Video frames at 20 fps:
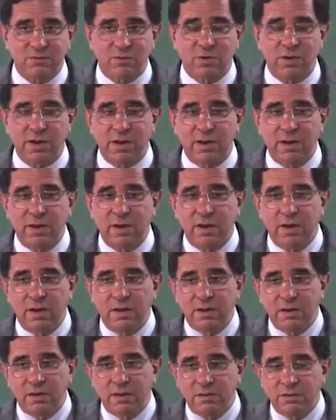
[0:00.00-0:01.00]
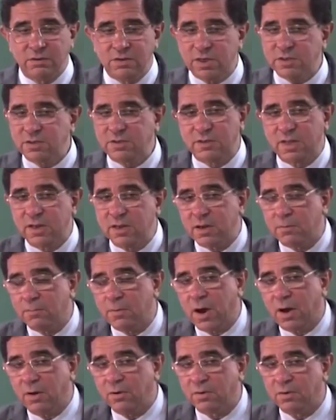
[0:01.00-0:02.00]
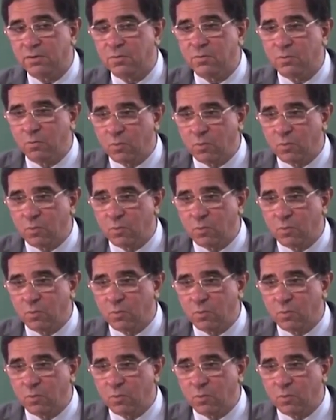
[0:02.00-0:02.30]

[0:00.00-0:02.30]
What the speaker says: So just think about